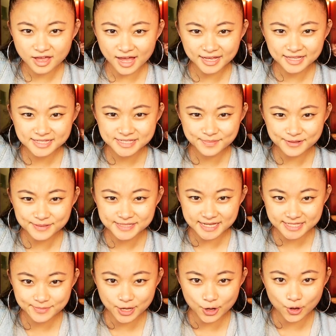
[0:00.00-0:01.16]
I can smell
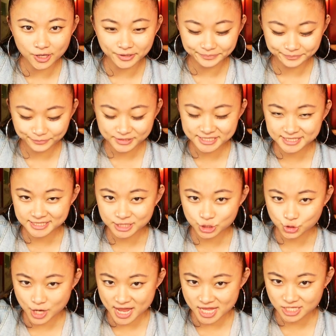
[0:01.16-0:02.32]
sesame oil, which is a
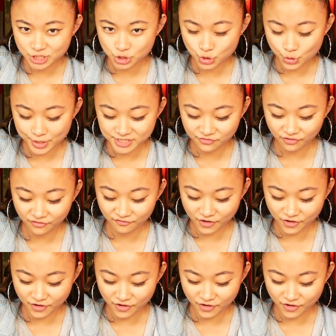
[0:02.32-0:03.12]
strange choice for